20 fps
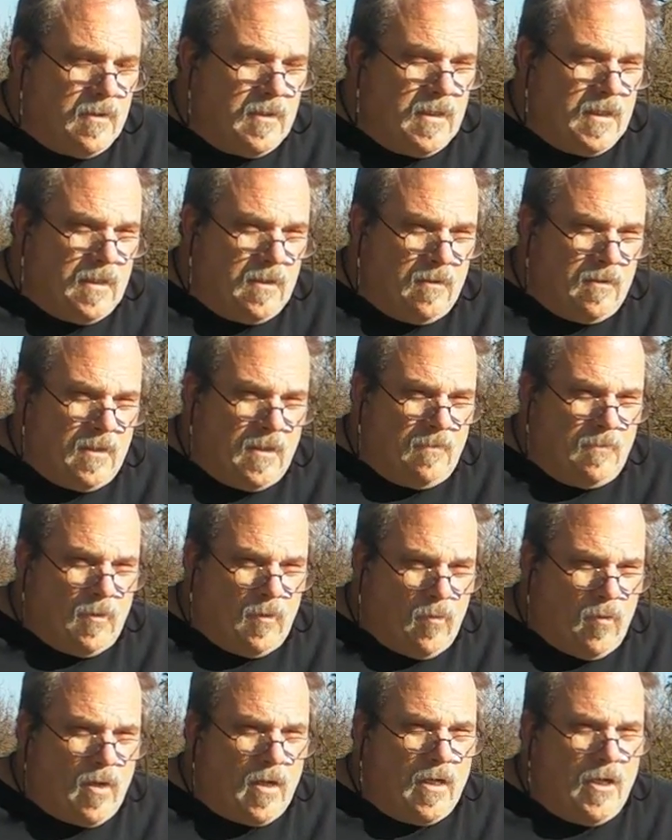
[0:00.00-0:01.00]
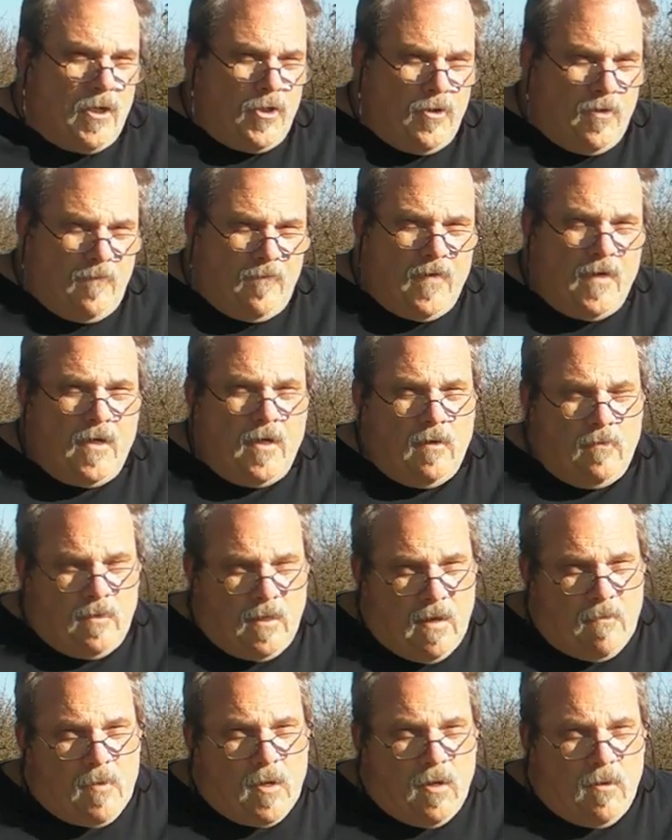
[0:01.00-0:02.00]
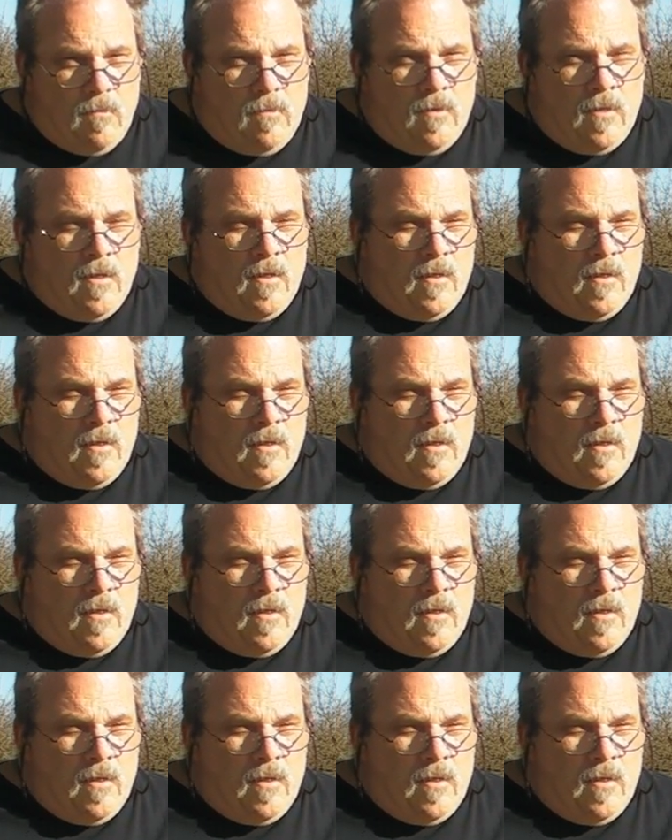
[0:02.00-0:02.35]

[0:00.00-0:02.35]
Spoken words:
And but we're going to do a video demo,